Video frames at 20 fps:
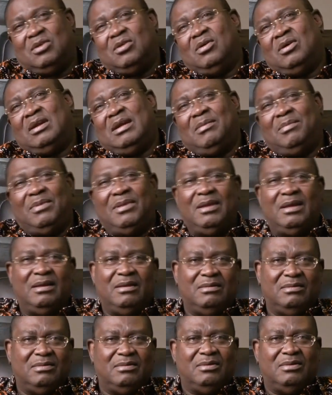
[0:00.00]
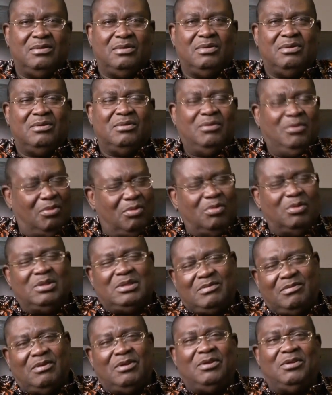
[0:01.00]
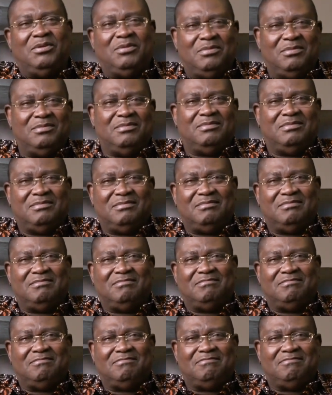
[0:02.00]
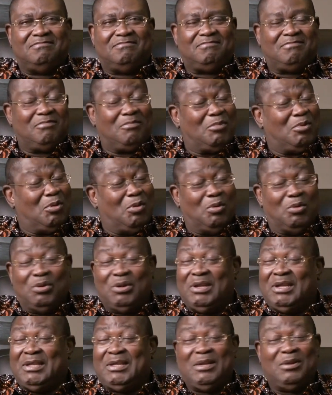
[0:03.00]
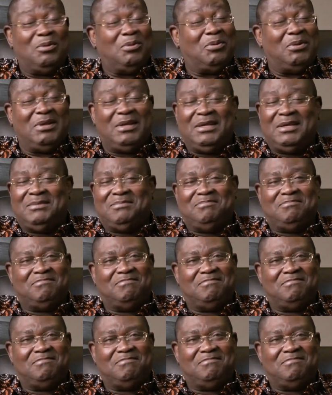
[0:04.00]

a God up there who is for you. Only the lonely.